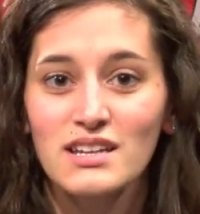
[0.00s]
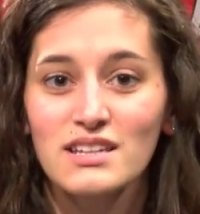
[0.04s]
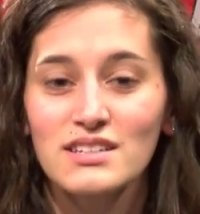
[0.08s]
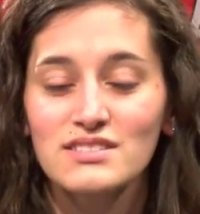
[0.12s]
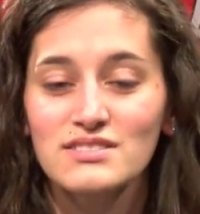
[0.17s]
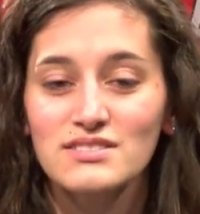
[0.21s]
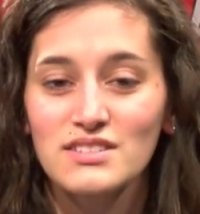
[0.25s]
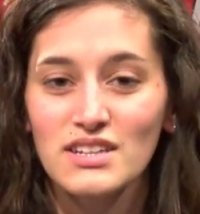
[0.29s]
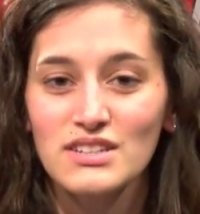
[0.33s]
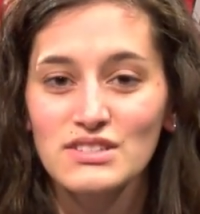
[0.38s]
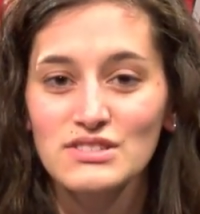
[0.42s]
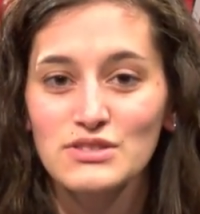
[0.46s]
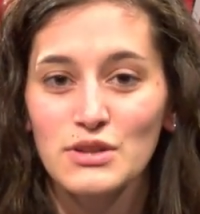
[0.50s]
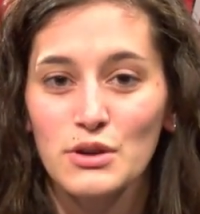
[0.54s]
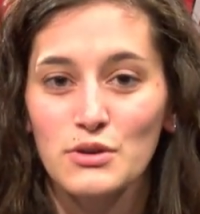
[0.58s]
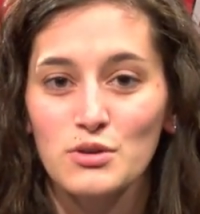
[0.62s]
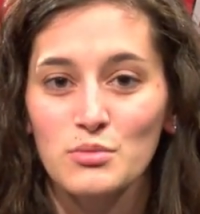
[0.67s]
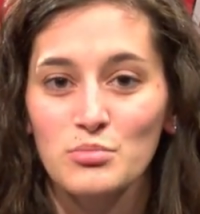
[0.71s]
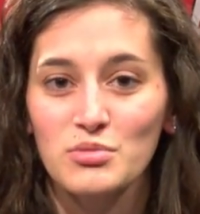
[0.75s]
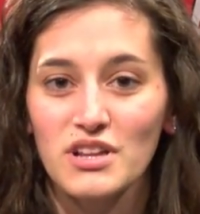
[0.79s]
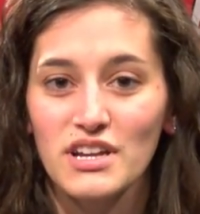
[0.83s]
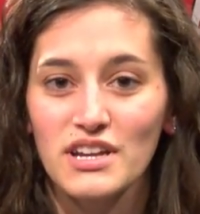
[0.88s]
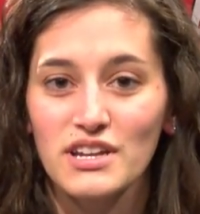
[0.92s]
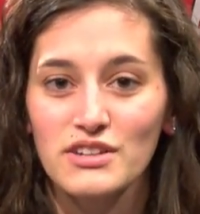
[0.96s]
6
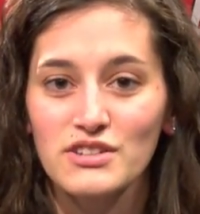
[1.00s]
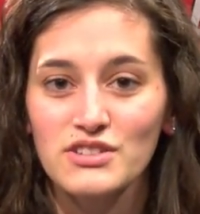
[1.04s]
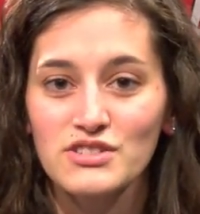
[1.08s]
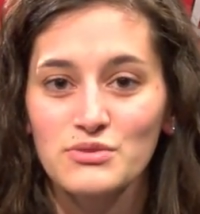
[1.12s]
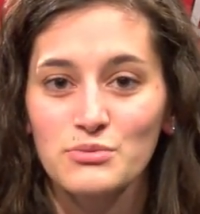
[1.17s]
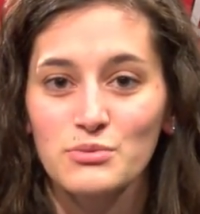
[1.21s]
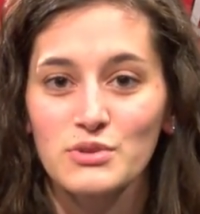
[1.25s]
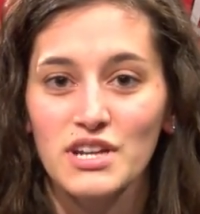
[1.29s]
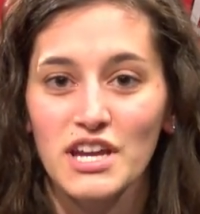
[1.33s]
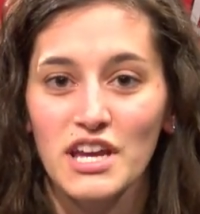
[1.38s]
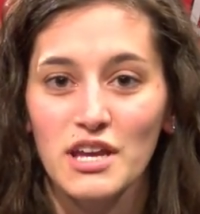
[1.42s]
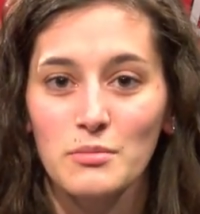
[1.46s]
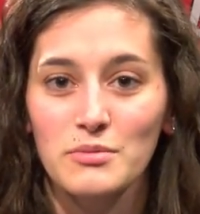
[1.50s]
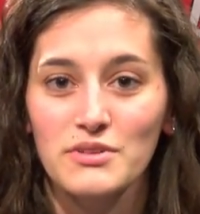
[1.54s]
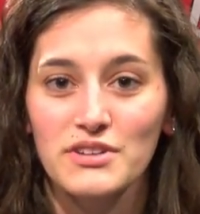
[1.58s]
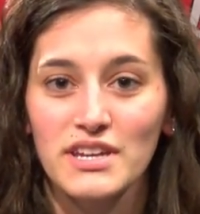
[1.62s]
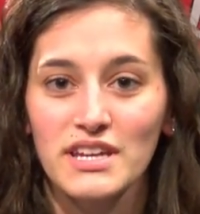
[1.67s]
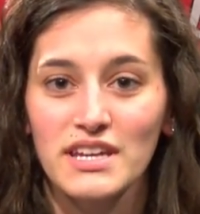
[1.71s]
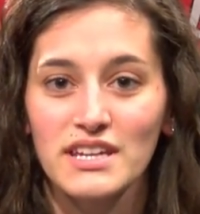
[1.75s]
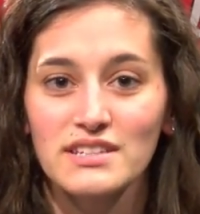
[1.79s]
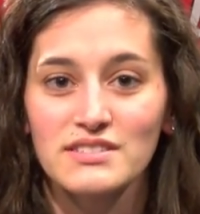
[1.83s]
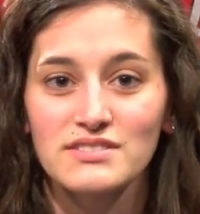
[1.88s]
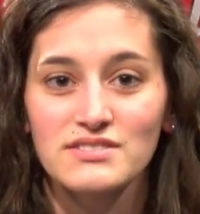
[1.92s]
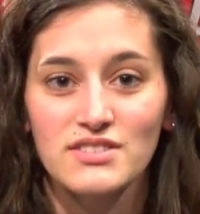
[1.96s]
total players were able to
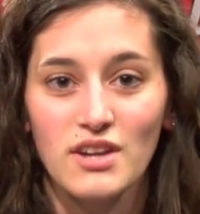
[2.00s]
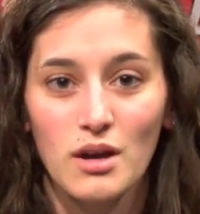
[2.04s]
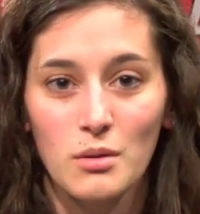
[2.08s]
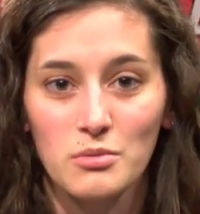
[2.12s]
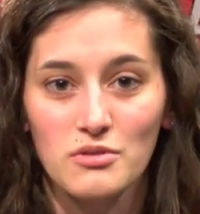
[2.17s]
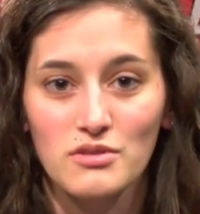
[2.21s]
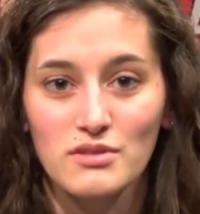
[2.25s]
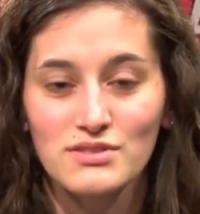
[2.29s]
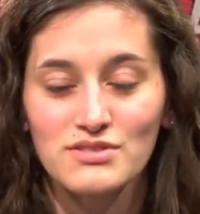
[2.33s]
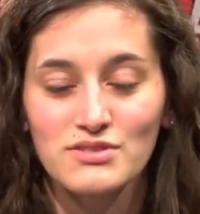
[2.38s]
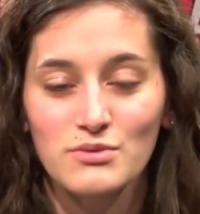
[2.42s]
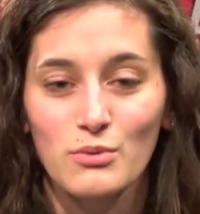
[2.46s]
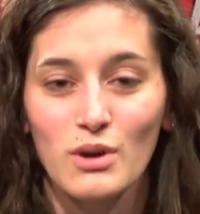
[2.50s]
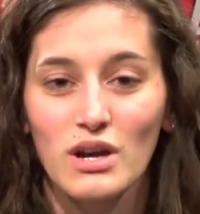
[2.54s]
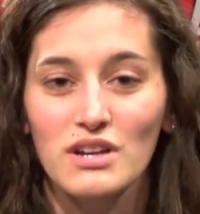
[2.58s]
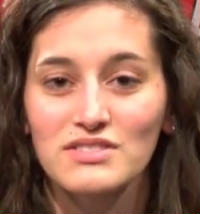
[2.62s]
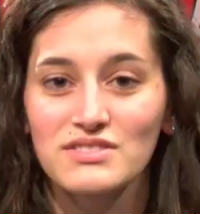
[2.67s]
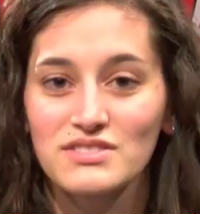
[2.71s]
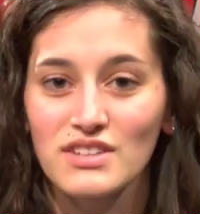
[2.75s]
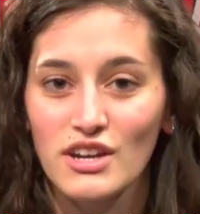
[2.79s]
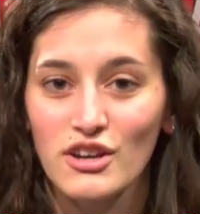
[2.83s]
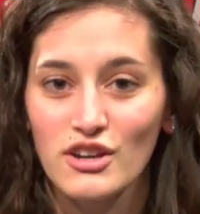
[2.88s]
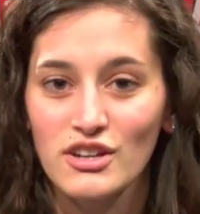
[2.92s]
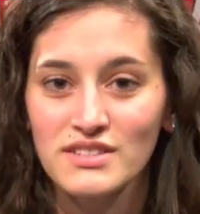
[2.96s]
hit doubles, while
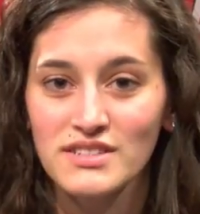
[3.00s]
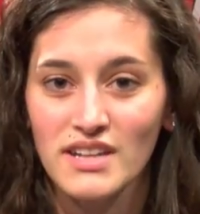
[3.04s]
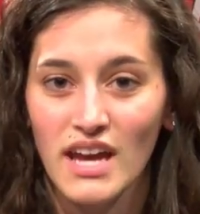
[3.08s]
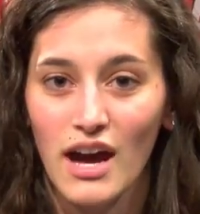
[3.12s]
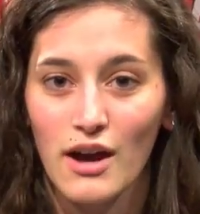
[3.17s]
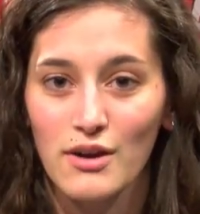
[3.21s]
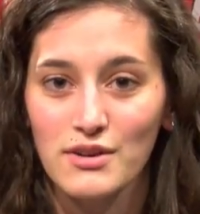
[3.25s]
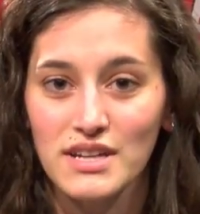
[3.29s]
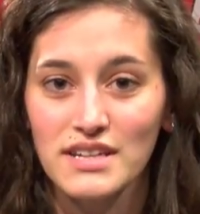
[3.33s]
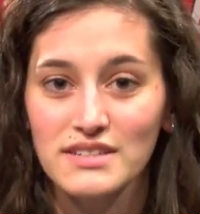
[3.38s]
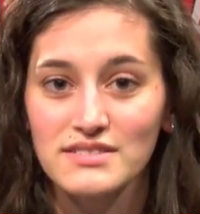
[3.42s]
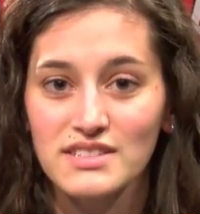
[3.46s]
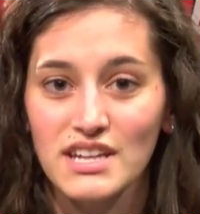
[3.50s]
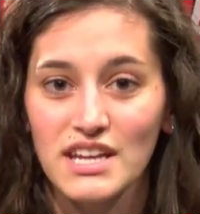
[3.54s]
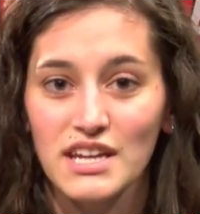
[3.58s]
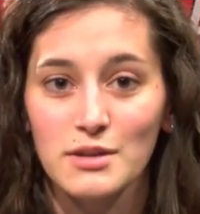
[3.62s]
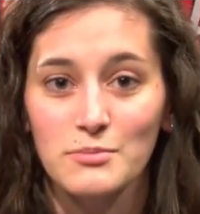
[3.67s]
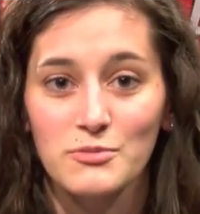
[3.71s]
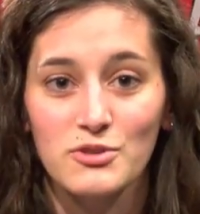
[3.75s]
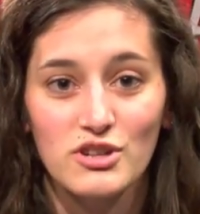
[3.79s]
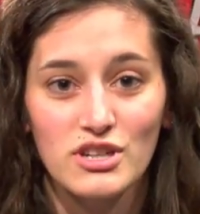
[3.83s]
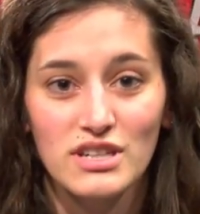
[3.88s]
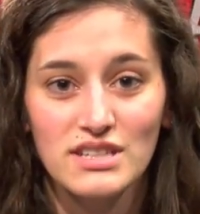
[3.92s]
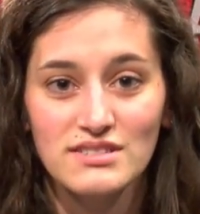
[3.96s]
Sarah Dowd and
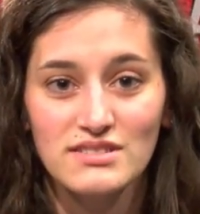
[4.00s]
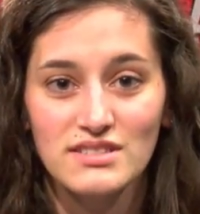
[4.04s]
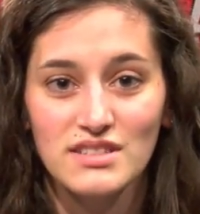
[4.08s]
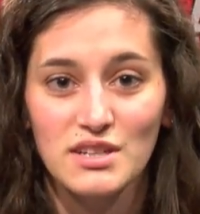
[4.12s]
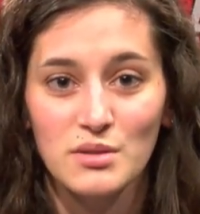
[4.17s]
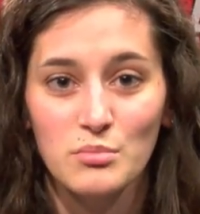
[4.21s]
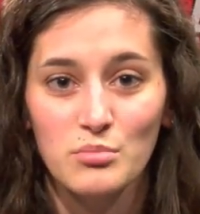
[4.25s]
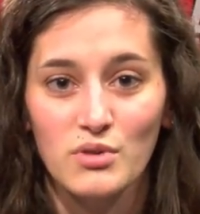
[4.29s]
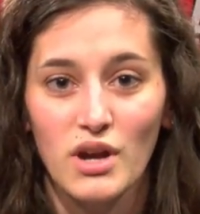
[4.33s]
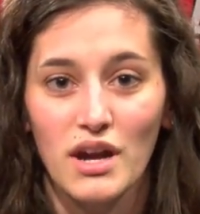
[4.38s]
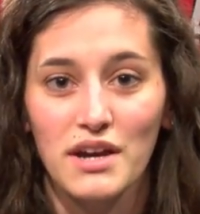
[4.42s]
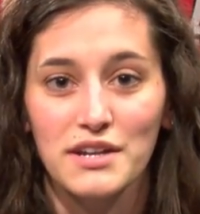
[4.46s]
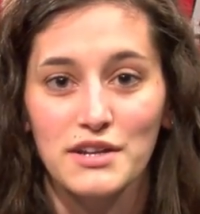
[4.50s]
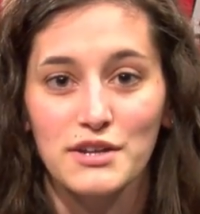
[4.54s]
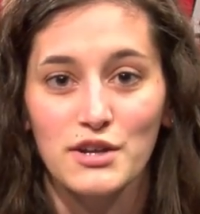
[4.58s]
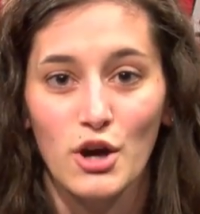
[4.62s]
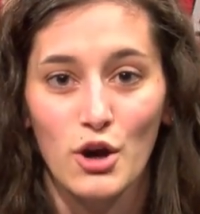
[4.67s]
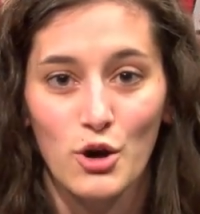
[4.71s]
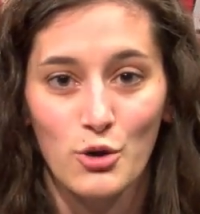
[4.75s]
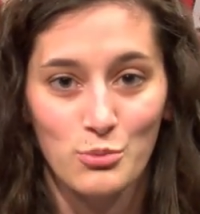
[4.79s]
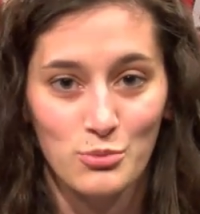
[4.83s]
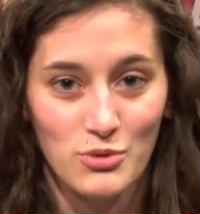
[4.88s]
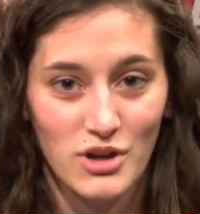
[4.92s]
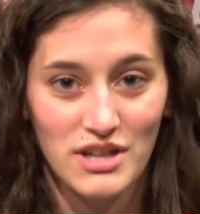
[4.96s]
Tatum Christie brought in
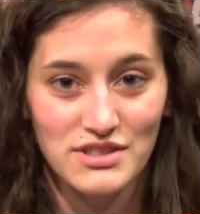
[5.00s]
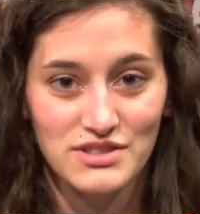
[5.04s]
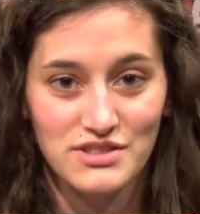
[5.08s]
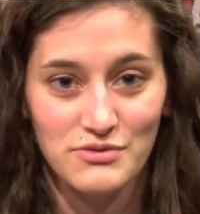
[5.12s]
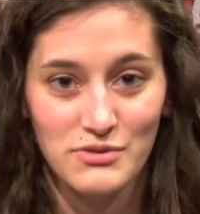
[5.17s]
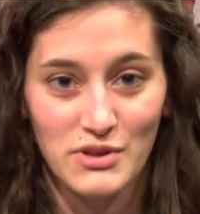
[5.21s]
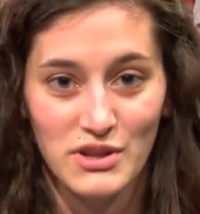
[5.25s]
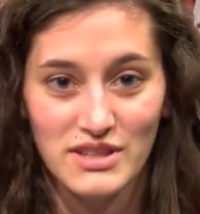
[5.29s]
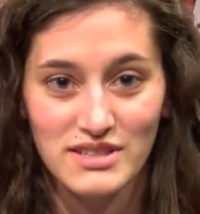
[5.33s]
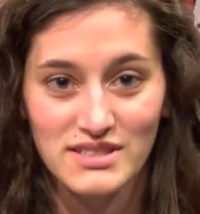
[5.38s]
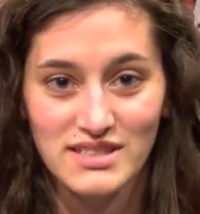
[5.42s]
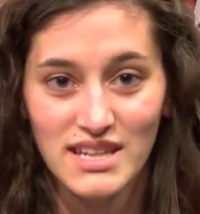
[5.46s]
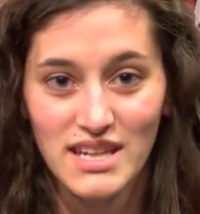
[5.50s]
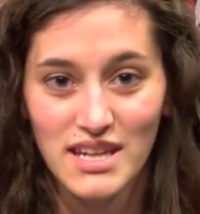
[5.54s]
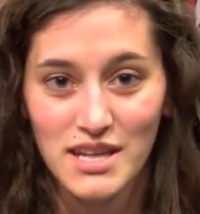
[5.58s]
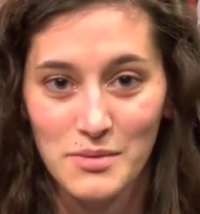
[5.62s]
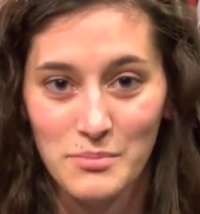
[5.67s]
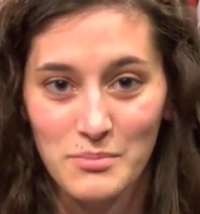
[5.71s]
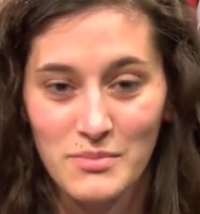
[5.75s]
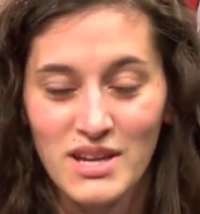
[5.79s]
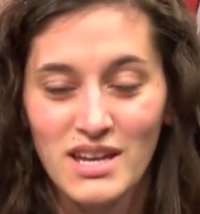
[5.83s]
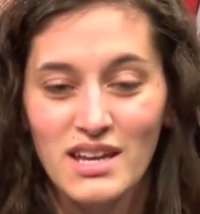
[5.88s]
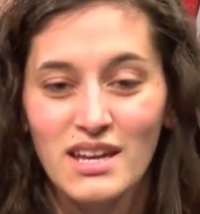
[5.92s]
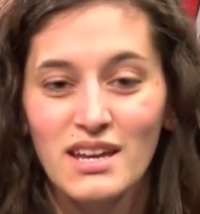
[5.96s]
home runs for the
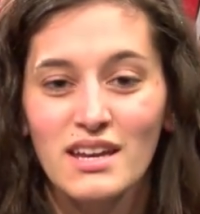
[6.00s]
team.